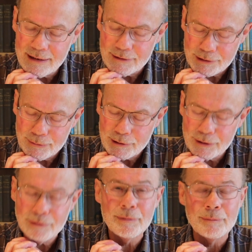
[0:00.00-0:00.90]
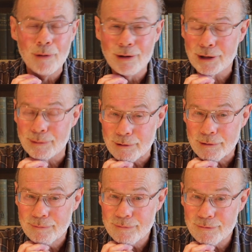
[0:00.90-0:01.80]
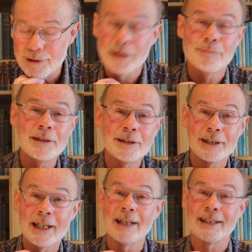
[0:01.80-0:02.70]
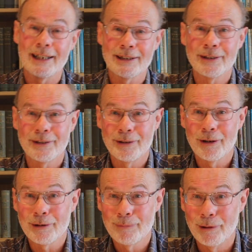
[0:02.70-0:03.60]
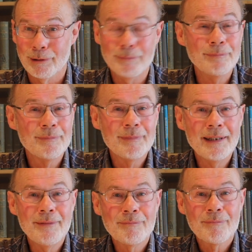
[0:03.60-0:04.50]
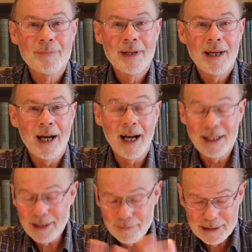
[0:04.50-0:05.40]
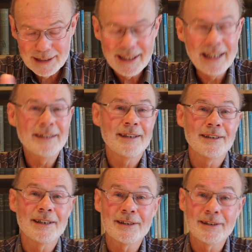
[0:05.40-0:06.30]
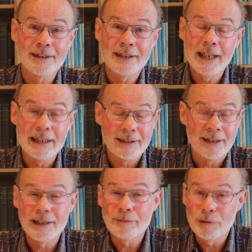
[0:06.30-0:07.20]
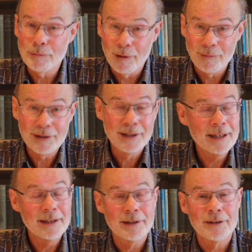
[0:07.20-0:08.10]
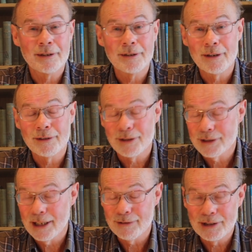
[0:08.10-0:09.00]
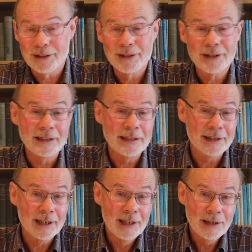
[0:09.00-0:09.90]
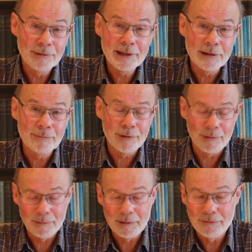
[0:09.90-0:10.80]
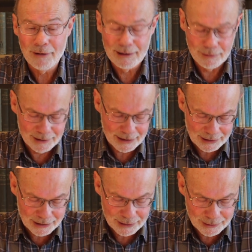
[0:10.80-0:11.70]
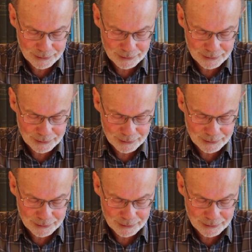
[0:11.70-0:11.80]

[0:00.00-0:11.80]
it would soon be possible for somebody to kayak to the North Pole. And I maintain that this is the case. I think we'll probably see this on our television screens within probably 5 or 6 years